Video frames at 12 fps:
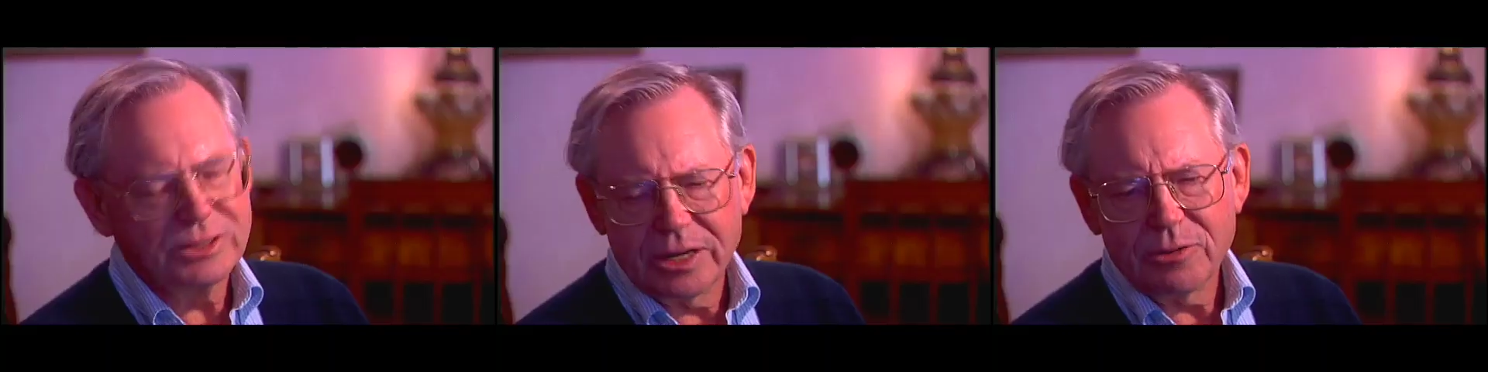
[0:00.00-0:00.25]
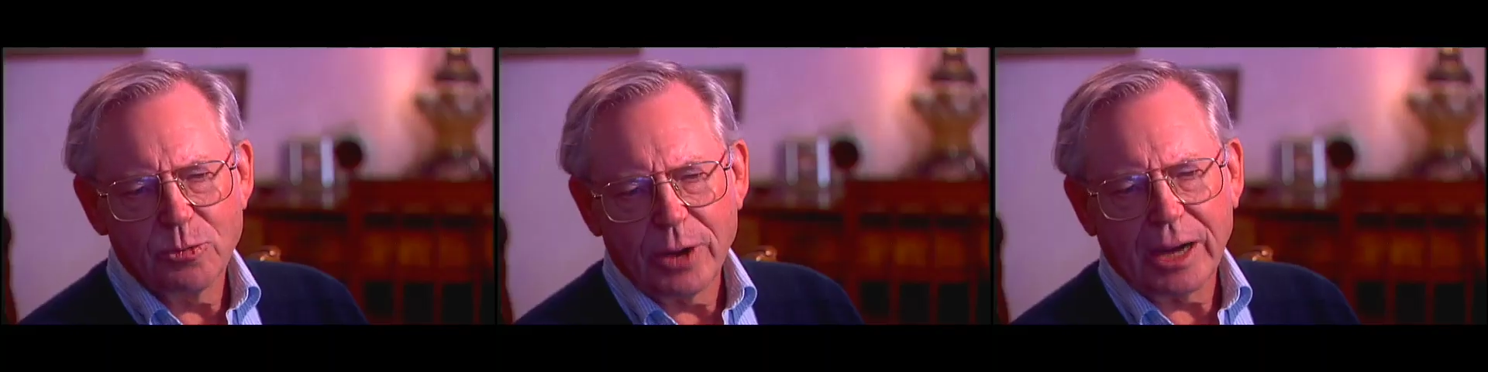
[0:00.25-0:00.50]

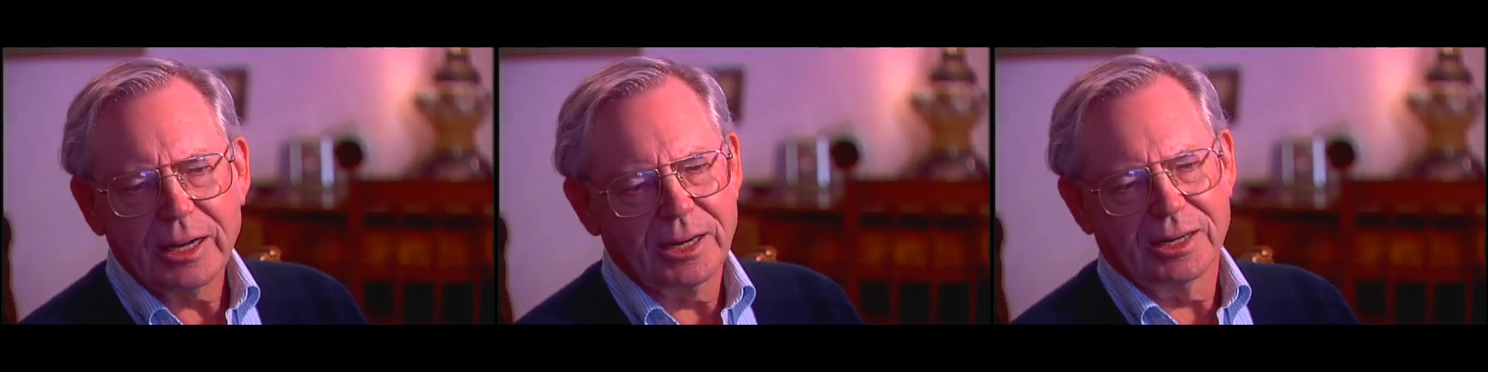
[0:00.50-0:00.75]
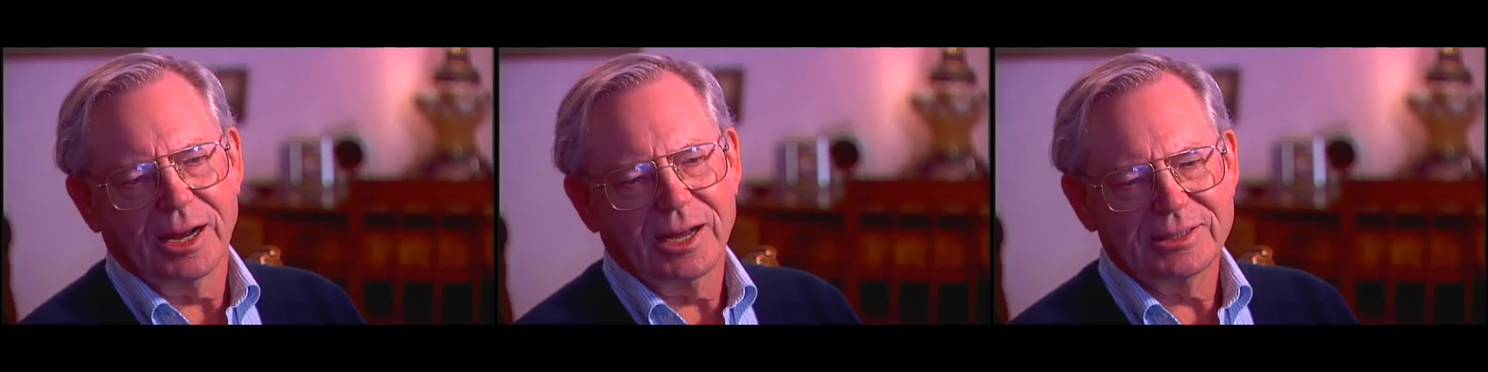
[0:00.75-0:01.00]
She
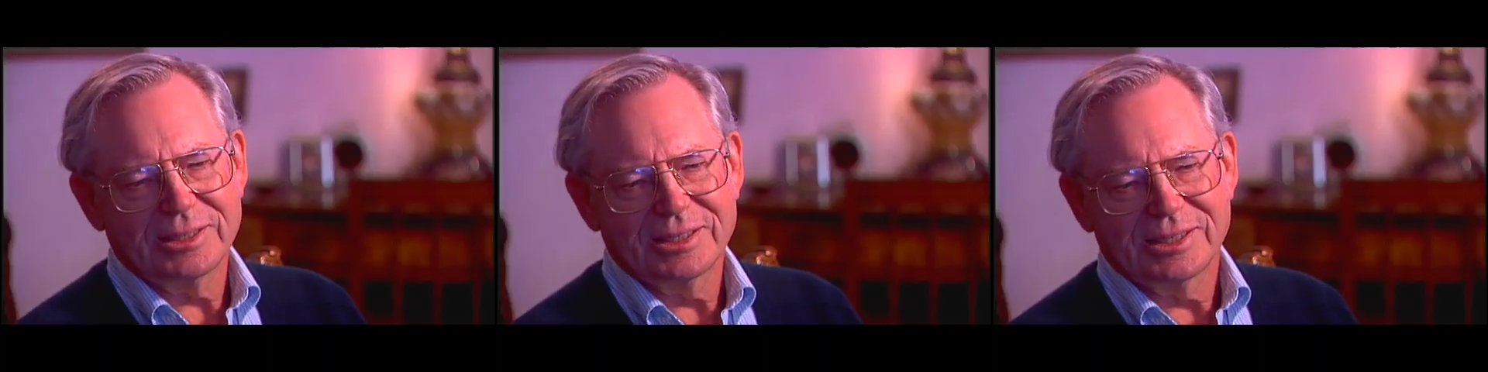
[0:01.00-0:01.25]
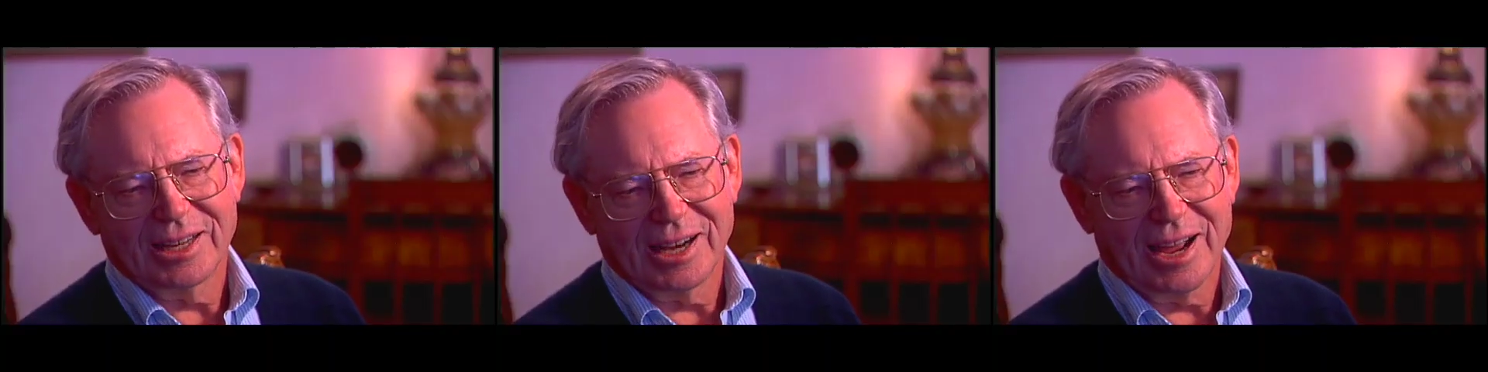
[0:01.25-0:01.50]

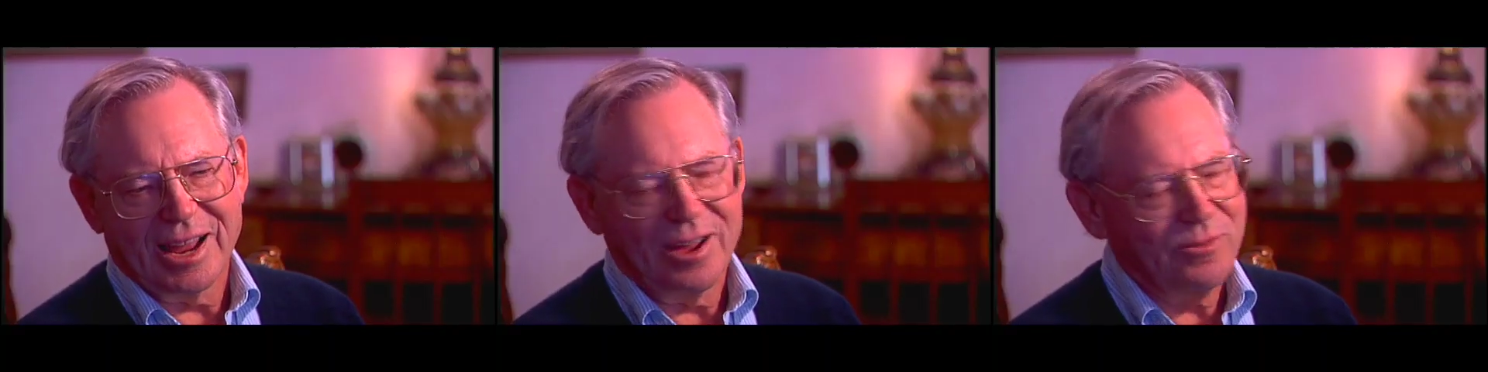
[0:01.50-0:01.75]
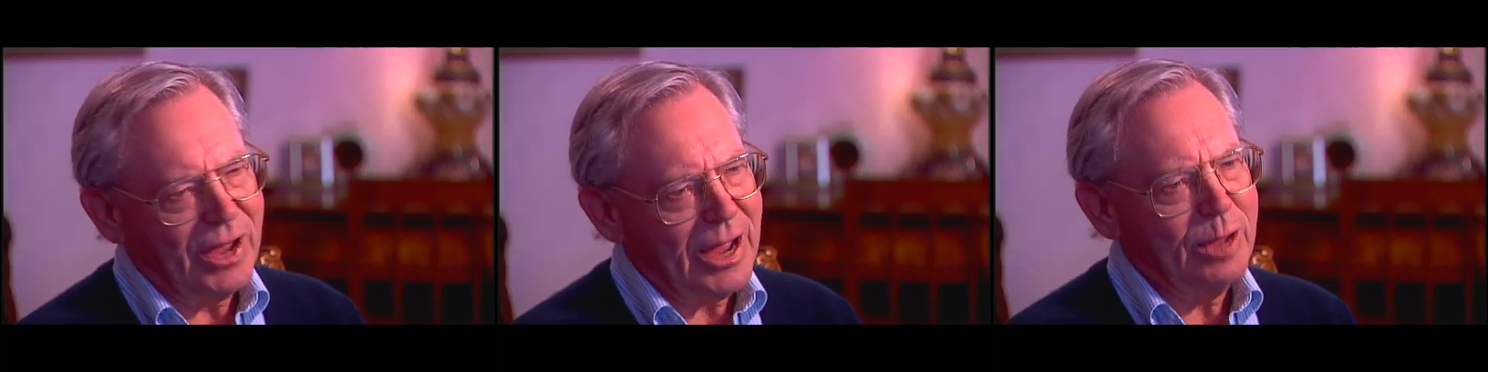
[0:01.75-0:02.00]
recognizes that I
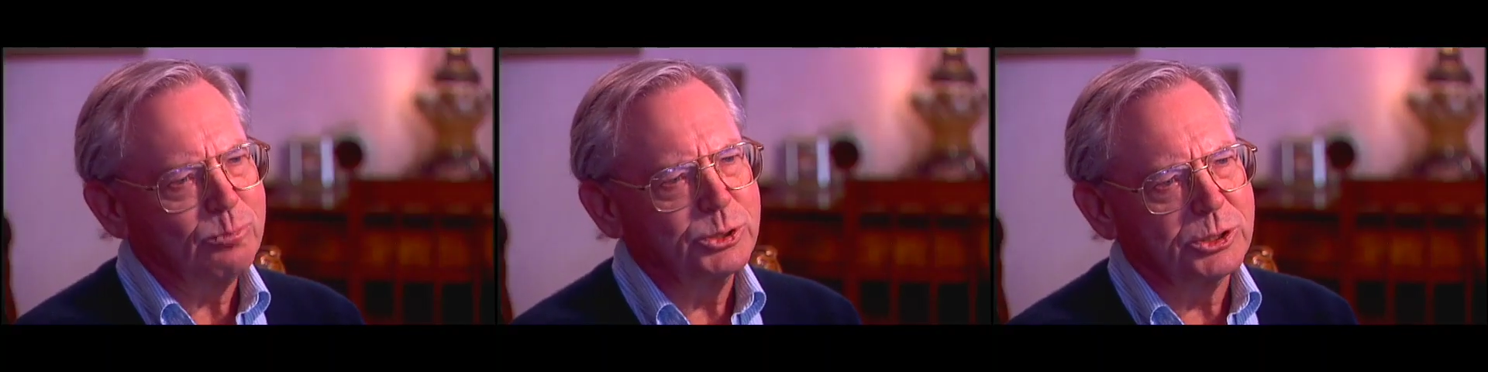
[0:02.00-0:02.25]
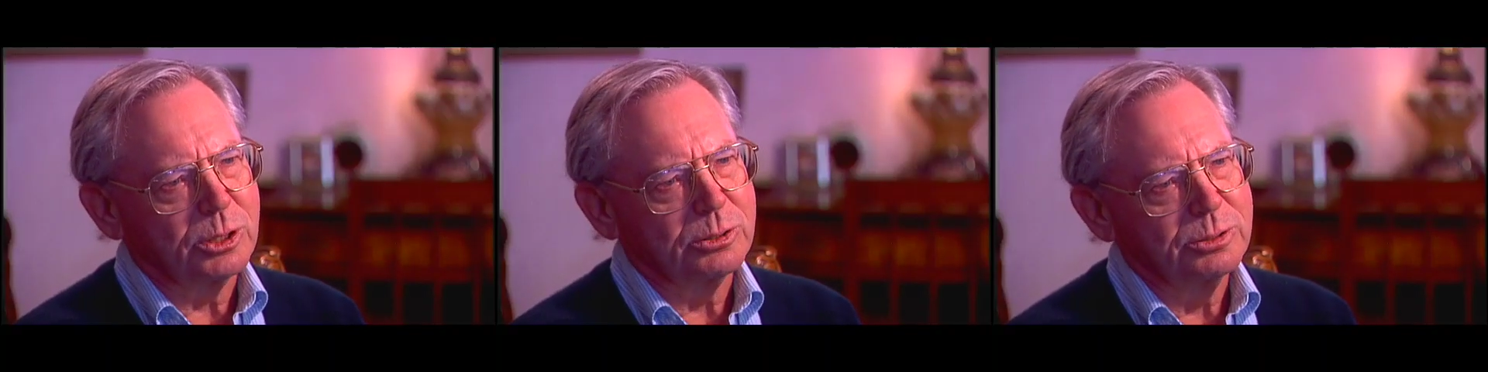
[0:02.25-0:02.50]
have
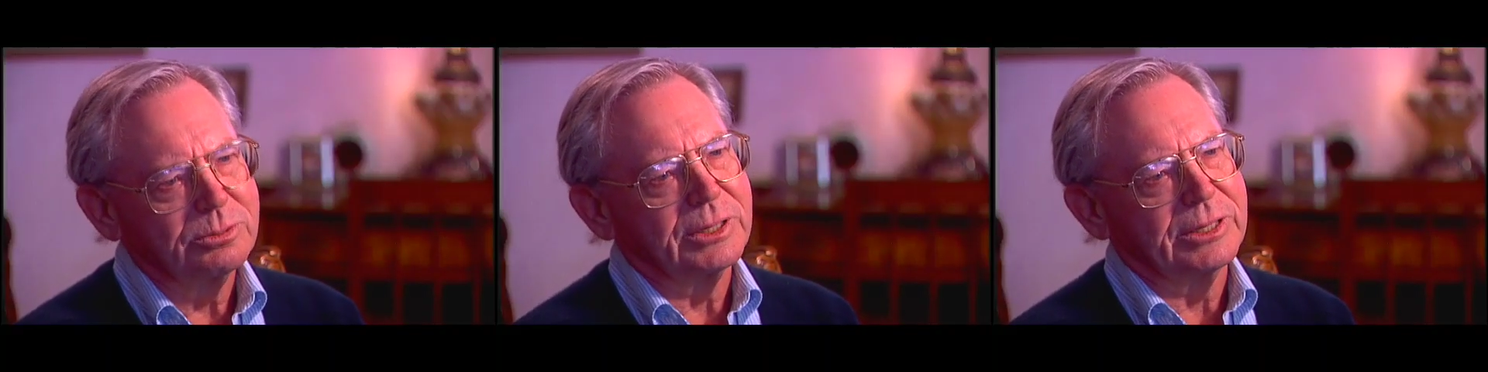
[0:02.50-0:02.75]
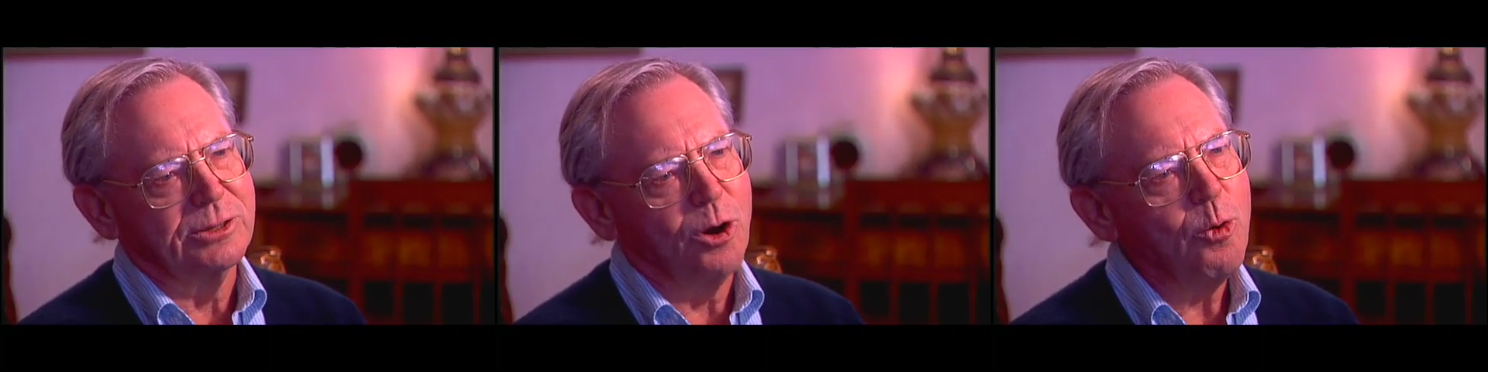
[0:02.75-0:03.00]

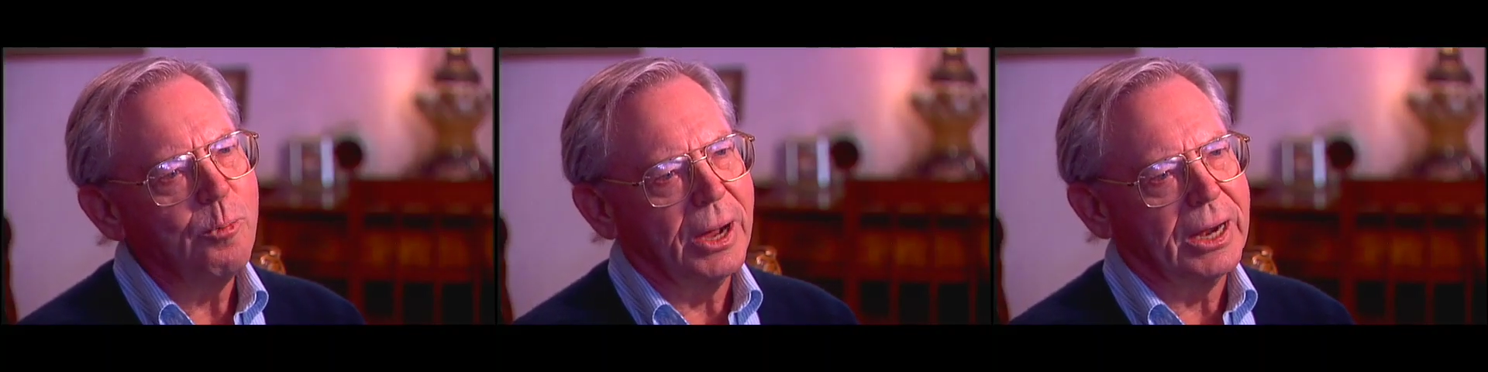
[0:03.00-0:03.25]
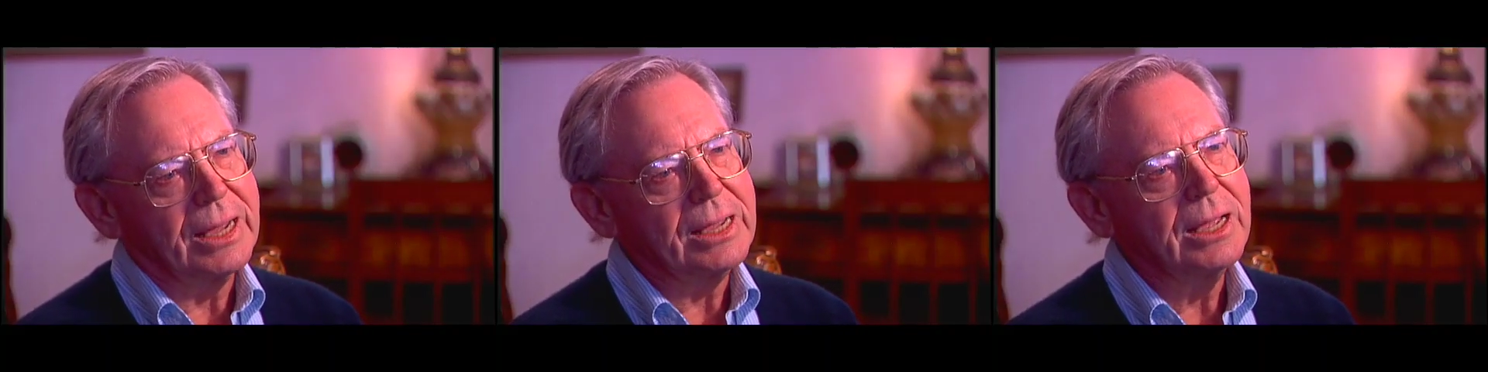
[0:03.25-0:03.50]
absolutely no
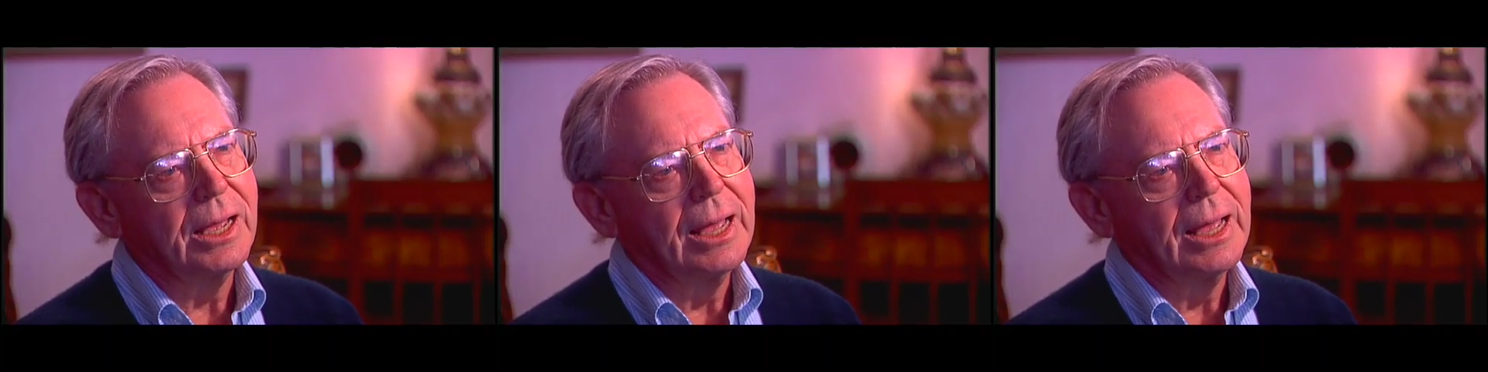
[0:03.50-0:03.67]
money,